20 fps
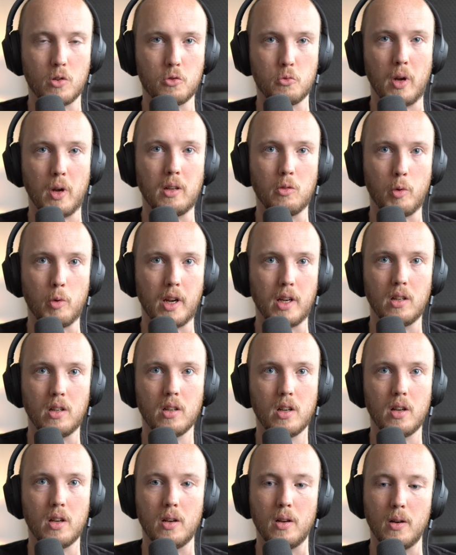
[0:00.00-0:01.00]
rendering
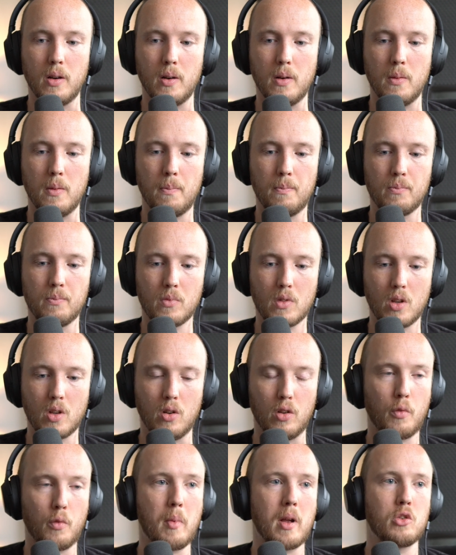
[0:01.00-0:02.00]

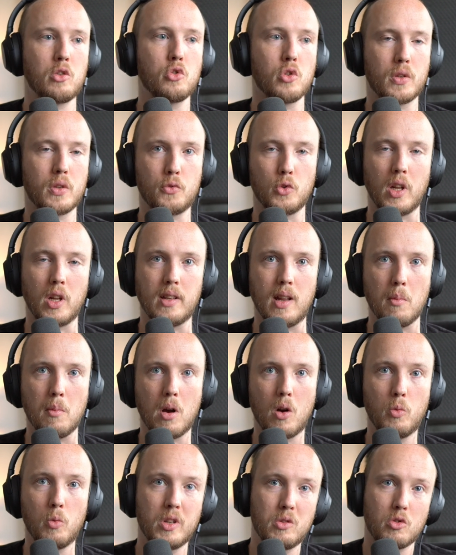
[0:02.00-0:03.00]
all of my shots for the
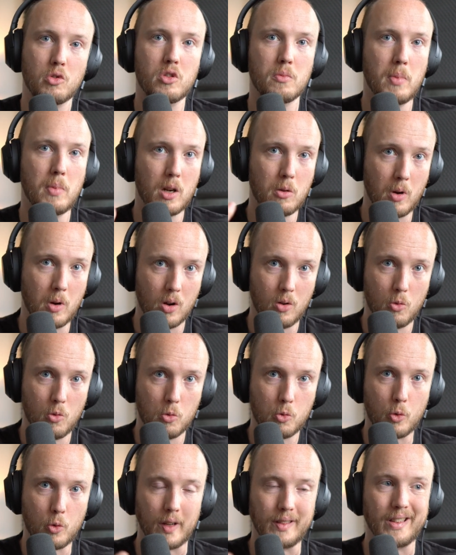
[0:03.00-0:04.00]
demo, which was, by the way,
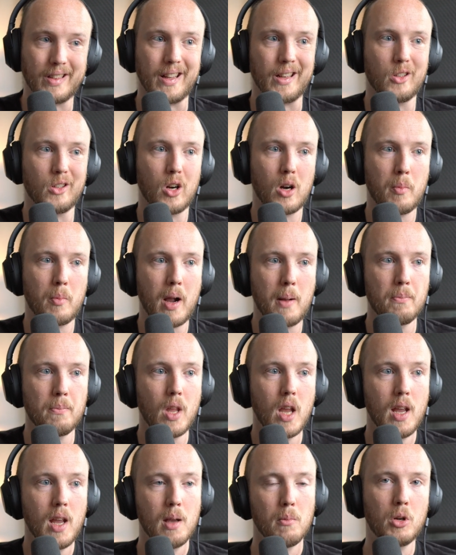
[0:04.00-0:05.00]
all rendered in Karma,
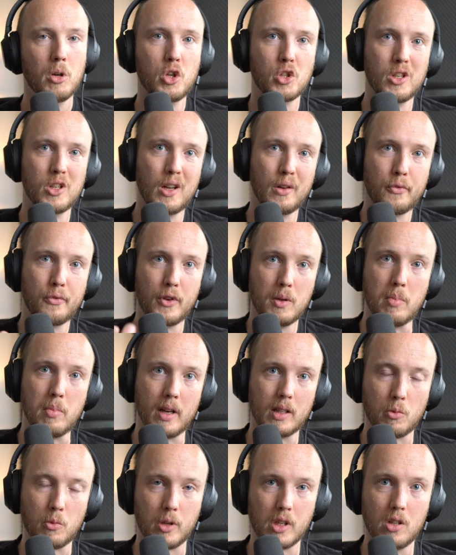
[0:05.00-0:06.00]
because a lot of
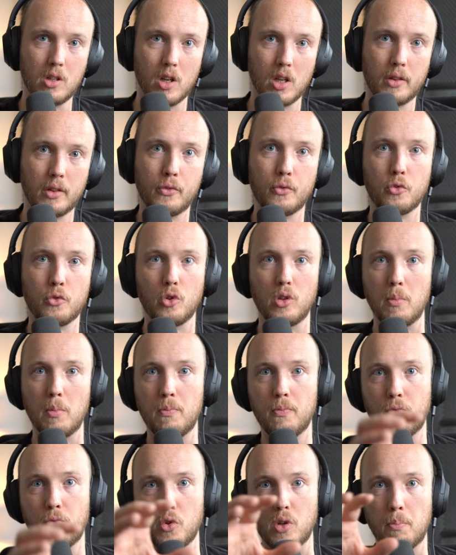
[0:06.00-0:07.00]
feedback that we got for
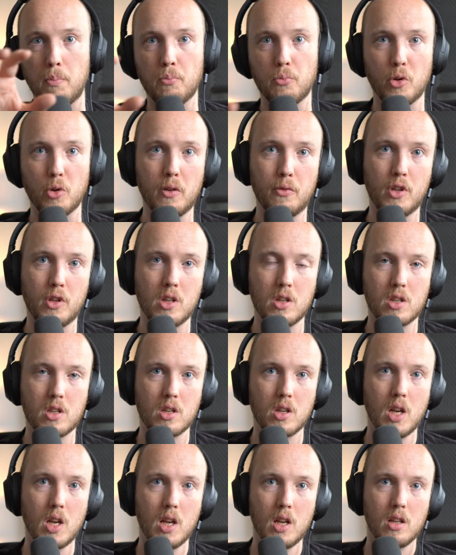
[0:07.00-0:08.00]
the
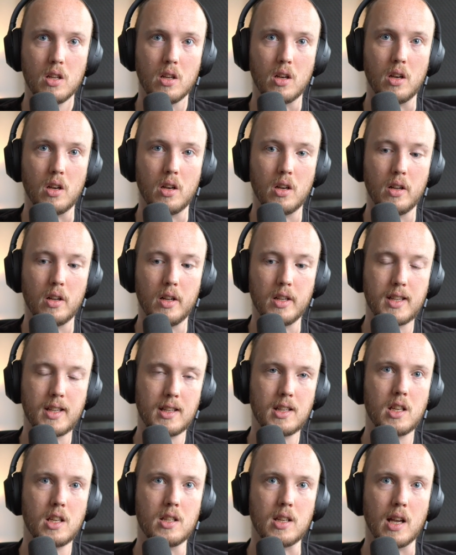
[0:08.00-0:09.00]
previous
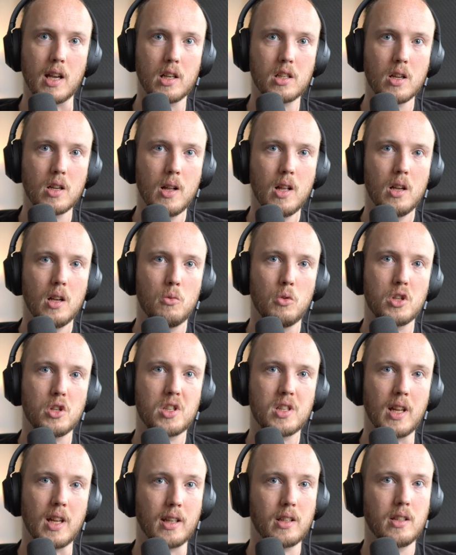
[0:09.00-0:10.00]
Sassy Snacks
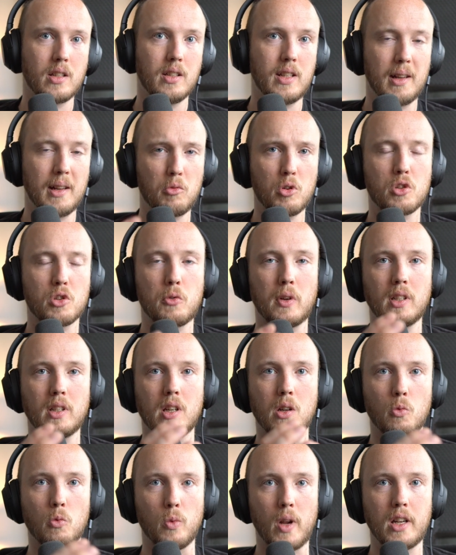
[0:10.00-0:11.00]
was that was
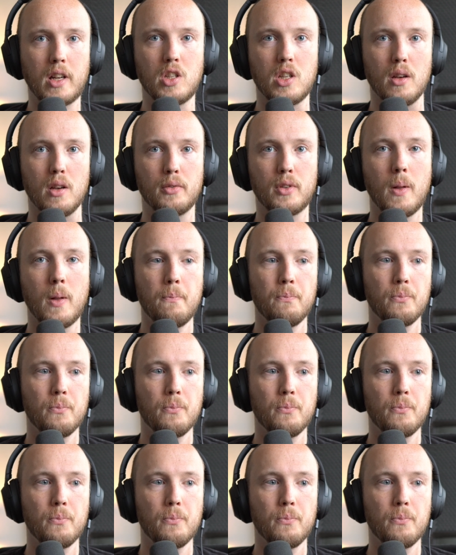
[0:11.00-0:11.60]
rendered in Redshift.